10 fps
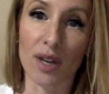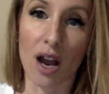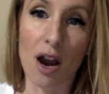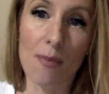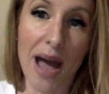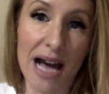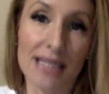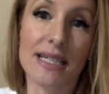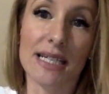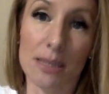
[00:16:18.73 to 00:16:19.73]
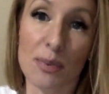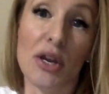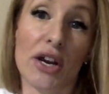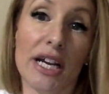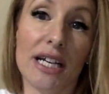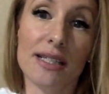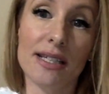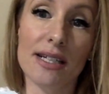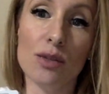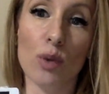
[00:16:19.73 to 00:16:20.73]
our past
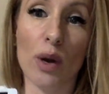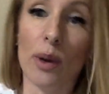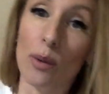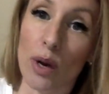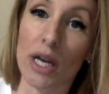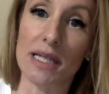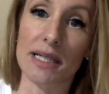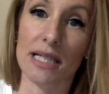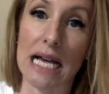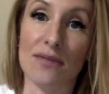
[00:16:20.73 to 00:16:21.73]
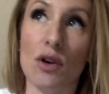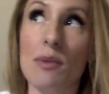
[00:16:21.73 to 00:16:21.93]
experiences where we weren't successful.